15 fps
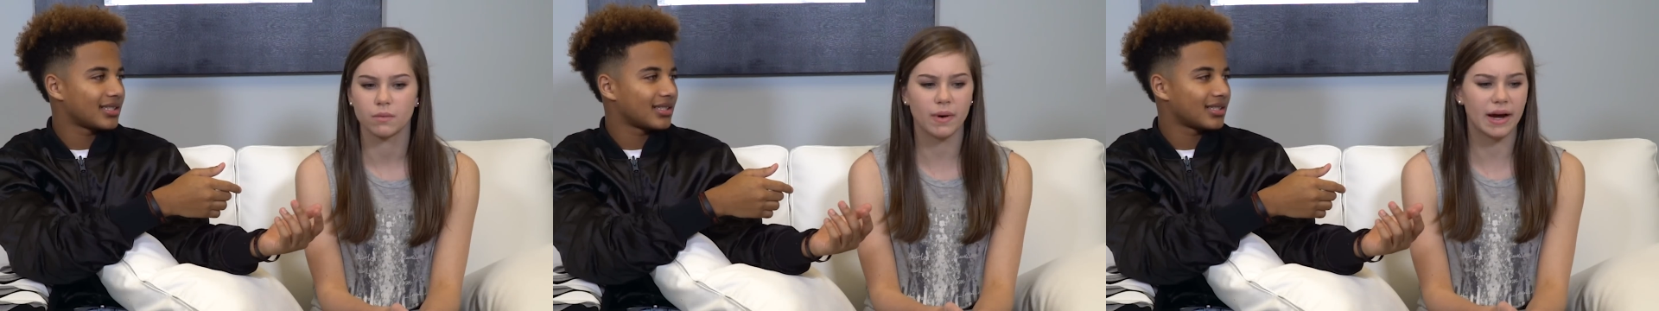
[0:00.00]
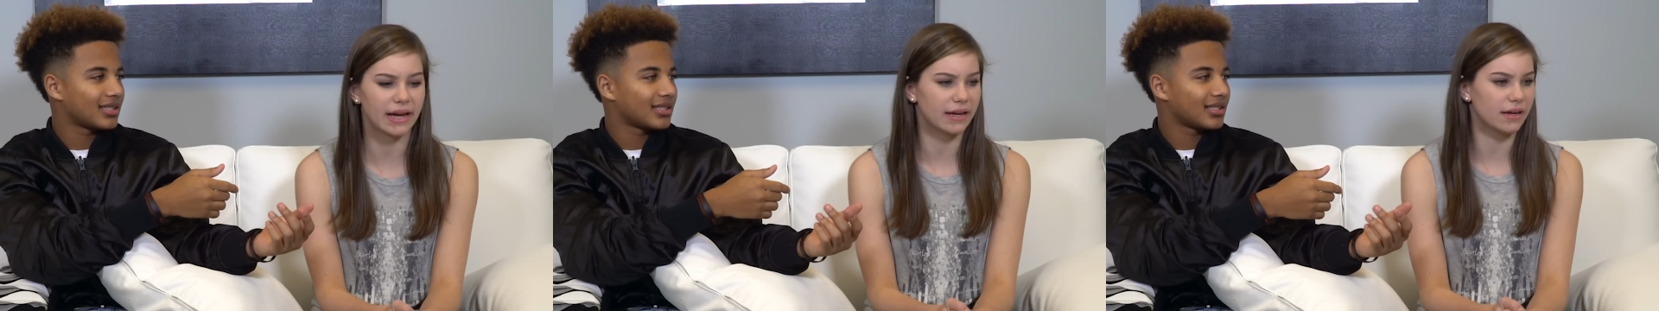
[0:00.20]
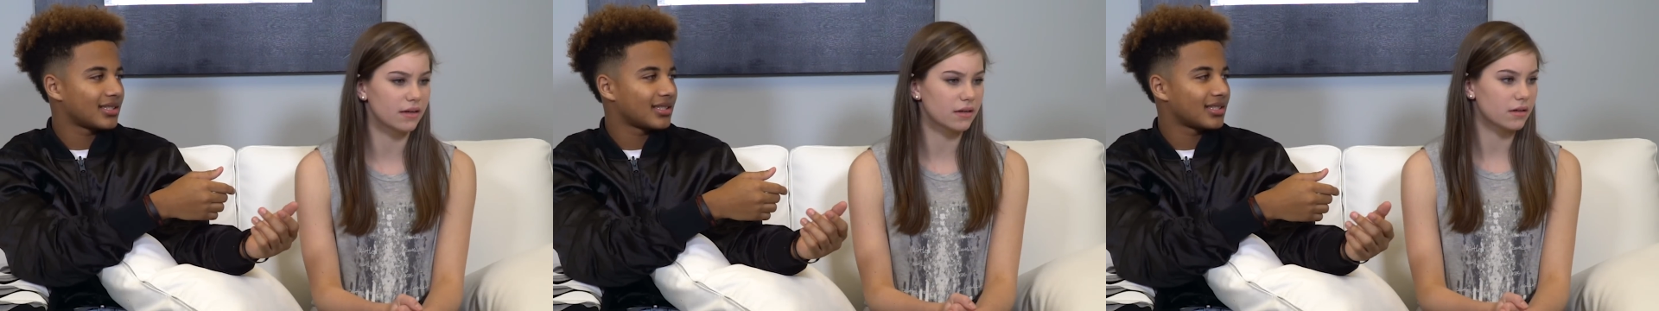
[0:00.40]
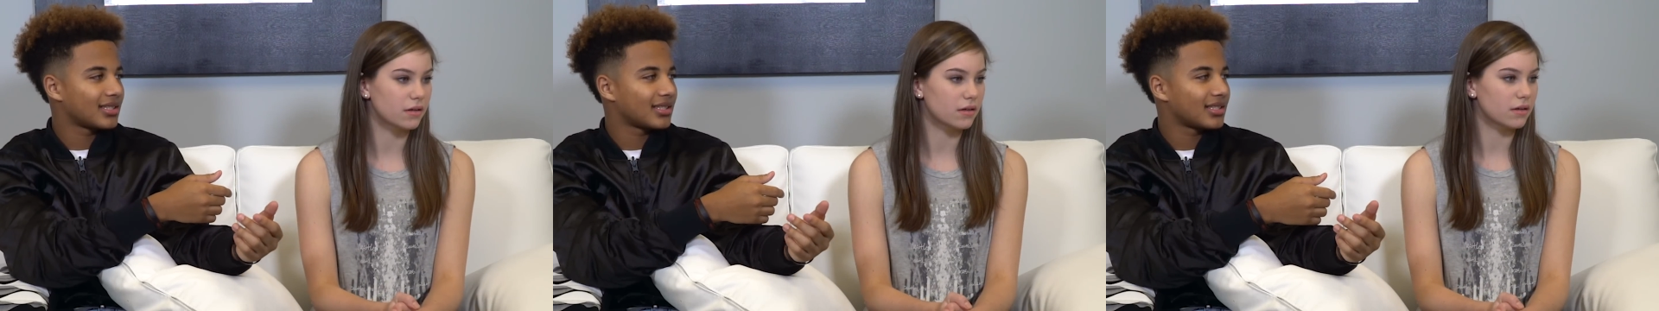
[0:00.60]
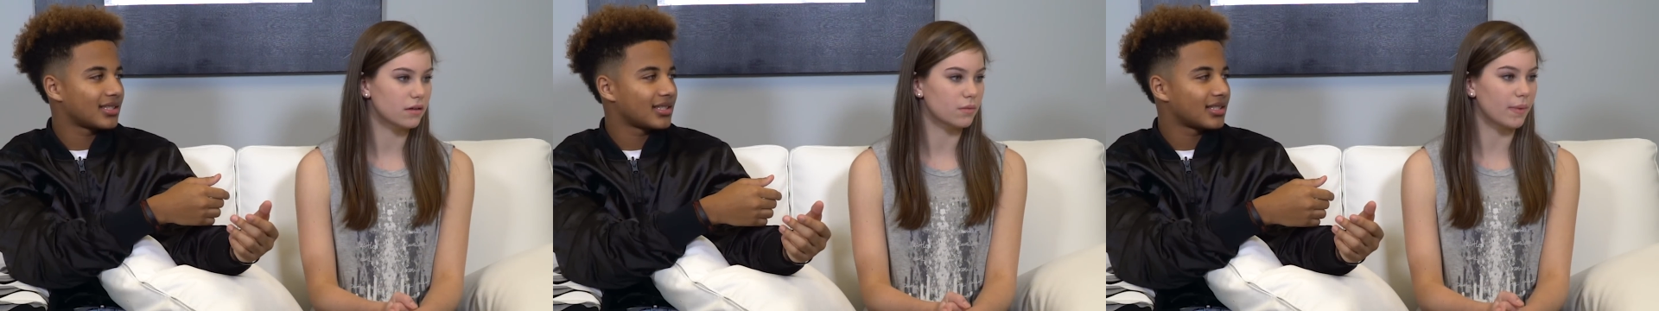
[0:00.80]
Speaker 1: Wait,
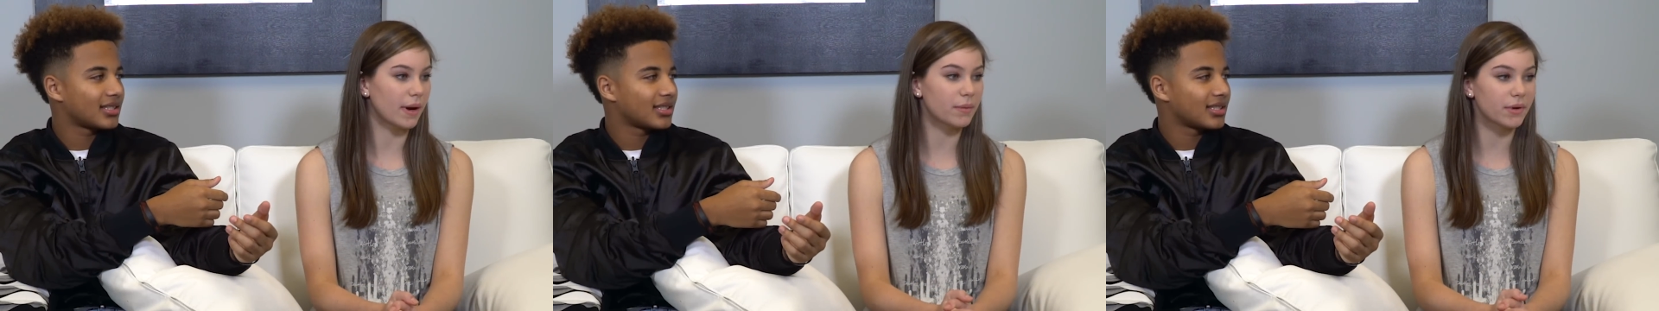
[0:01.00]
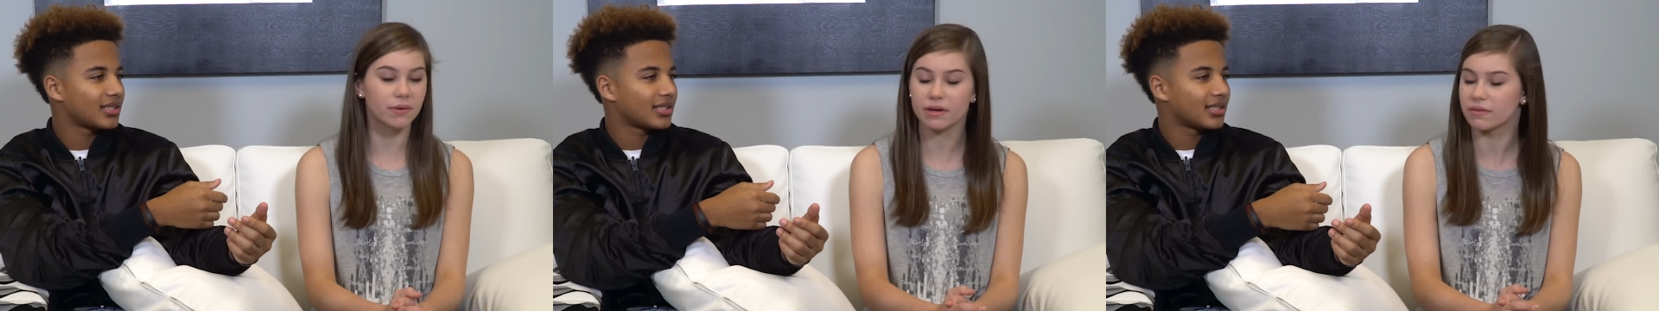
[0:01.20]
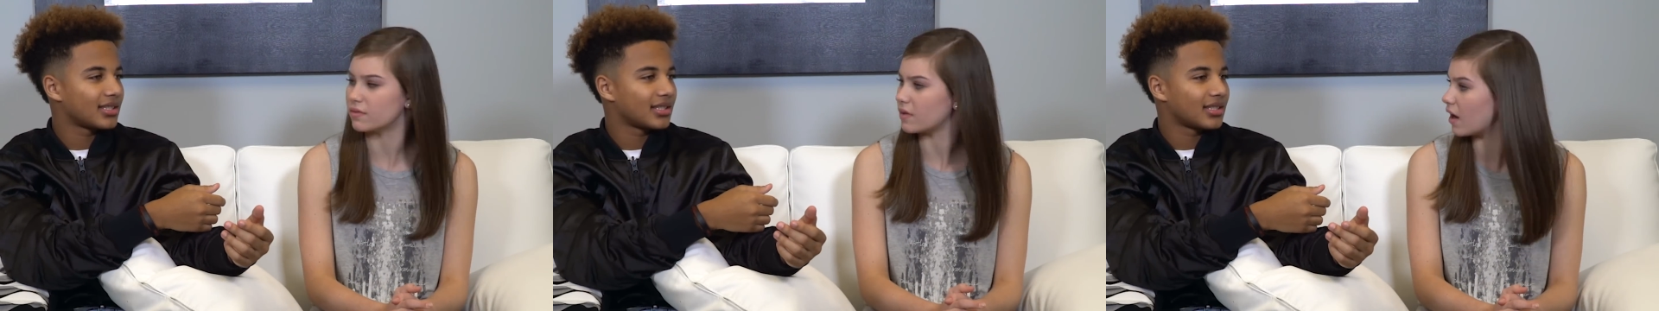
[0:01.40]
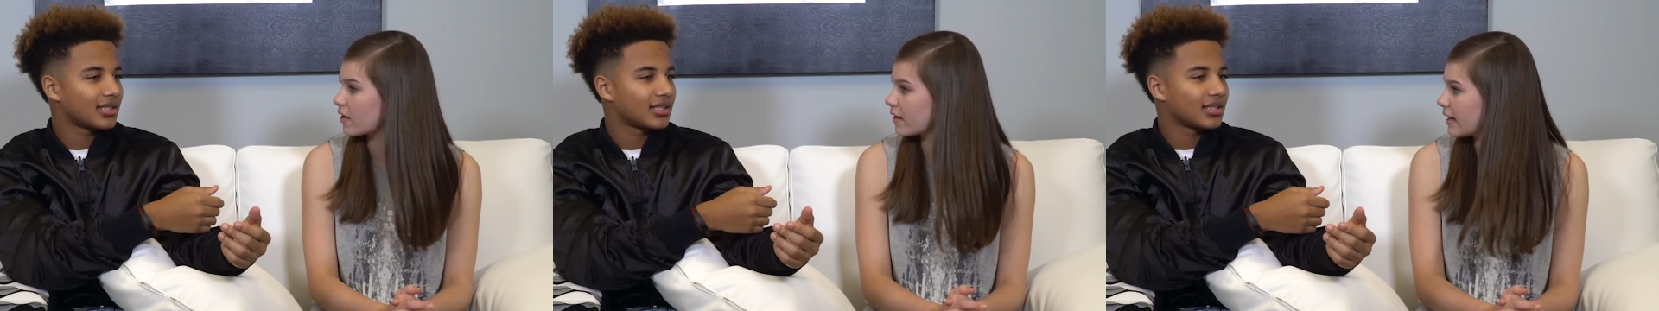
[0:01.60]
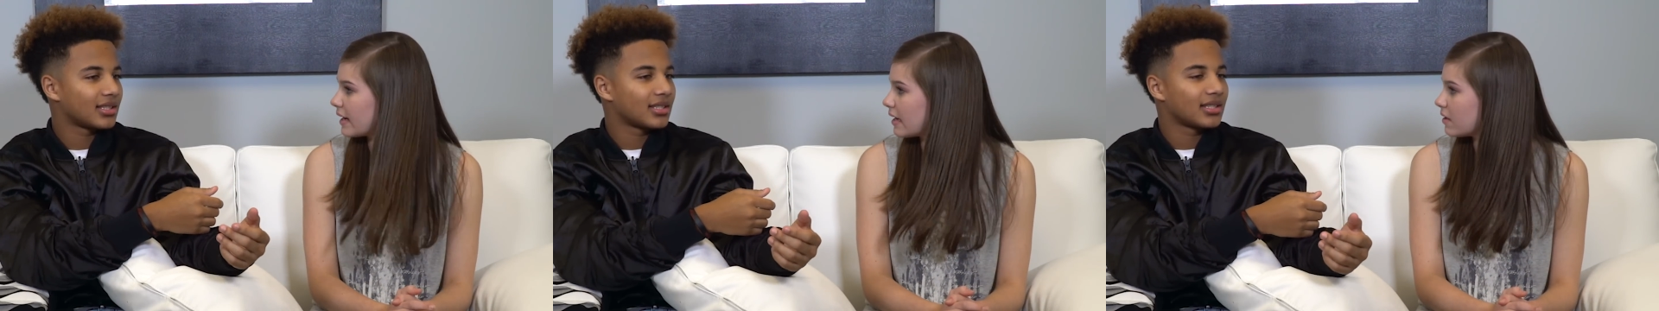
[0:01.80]
we're doing a
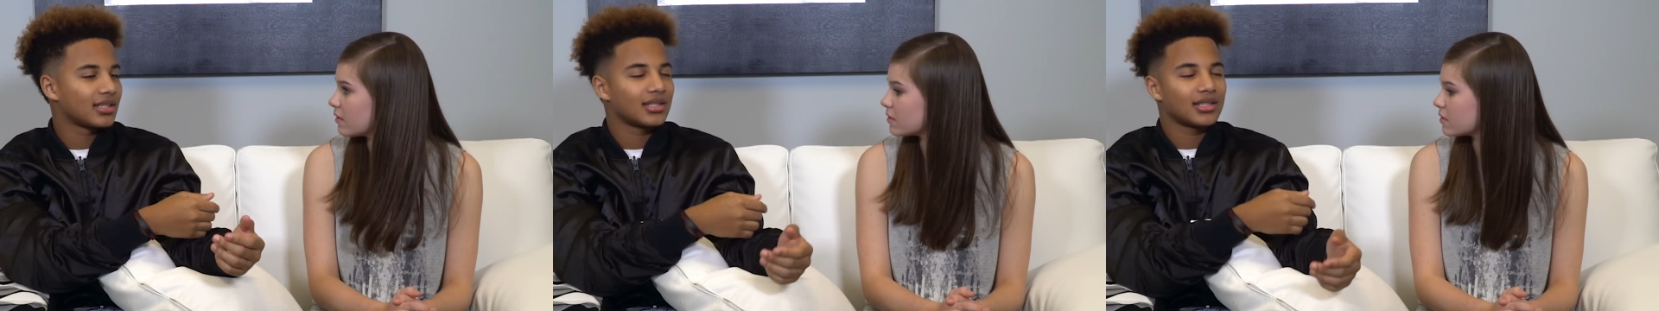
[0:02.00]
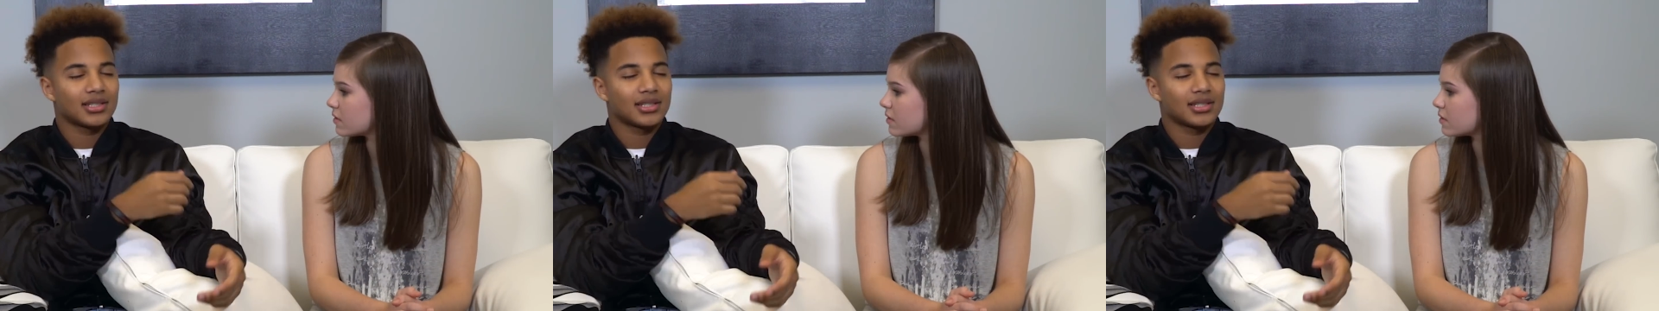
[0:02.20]
vlog right now?